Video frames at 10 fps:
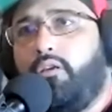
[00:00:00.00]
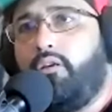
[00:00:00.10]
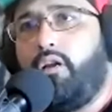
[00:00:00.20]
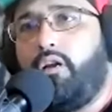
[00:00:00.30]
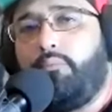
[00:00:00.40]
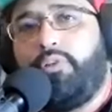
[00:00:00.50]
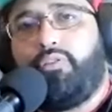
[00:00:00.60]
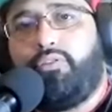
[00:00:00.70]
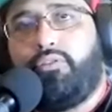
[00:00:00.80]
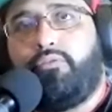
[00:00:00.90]

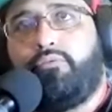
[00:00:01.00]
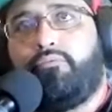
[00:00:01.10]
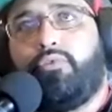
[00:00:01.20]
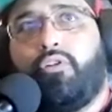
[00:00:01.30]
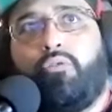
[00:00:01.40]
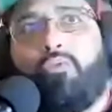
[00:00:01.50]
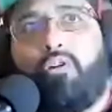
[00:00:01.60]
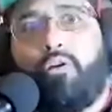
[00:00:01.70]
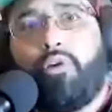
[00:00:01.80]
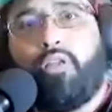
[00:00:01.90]
anonymous, so don't
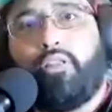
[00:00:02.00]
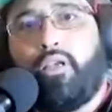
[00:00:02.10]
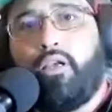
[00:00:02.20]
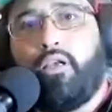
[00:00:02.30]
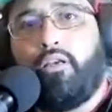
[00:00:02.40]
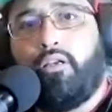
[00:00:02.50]
worry about that.